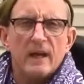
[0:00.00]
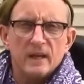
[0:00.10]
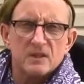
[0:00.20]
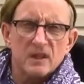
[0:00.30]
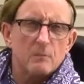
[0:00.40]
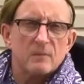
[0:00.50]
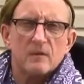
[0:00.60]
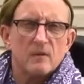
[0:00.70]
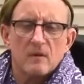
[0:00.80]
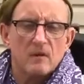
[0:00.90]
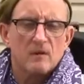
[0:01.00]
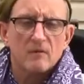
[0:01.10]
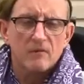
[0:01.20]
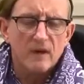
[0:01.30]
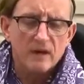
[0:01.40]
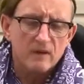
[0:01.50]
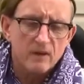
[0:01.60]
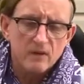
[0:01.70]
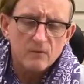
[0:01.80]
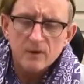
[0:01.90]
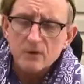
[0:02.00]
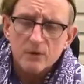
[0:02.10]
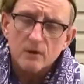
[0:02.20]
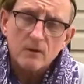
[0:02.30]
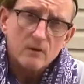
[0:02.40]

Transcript: Accept the fact that you're injured.